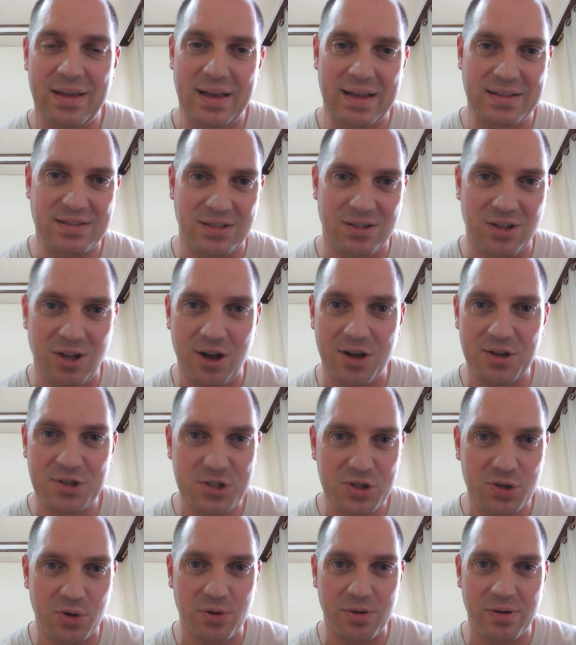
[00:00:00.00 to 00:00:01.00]
It's a long
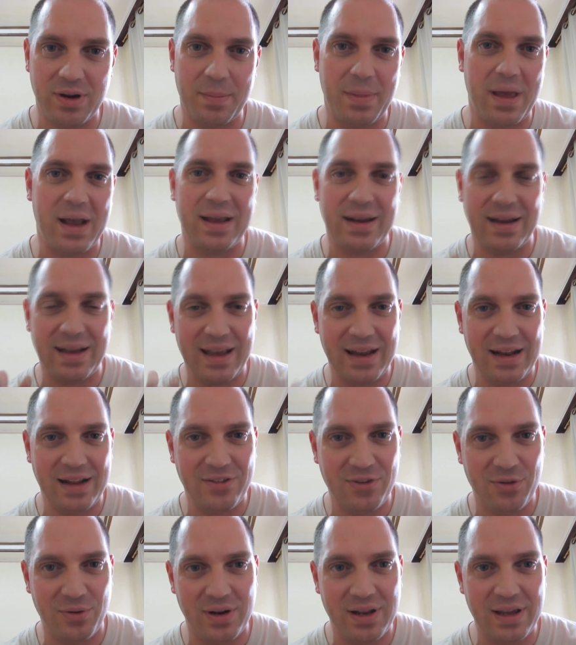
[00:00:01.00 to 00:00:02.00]
story, I'm not going to get
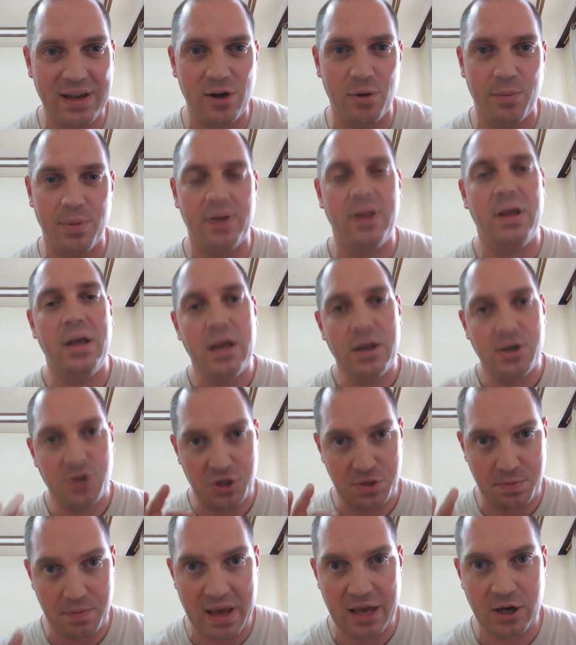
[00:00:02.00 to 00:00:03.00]
into it here, but
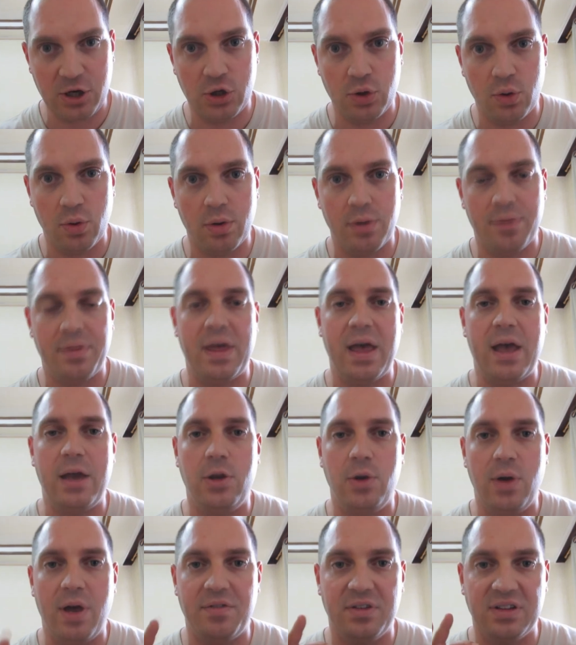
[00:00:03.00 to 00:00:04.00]
just make sure
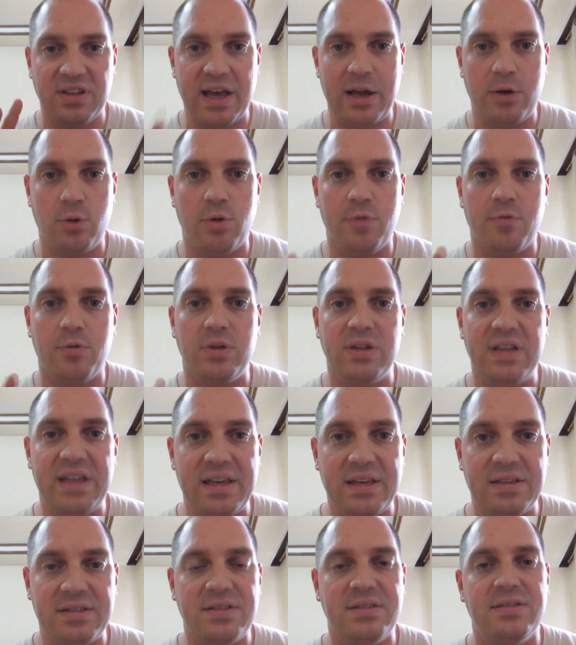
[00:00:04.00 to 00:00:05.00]
that you have a letter of
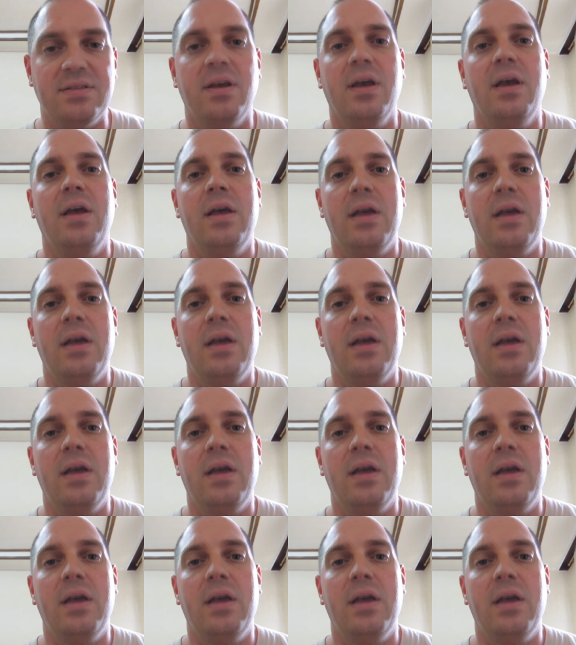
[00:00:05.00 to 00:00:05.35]
release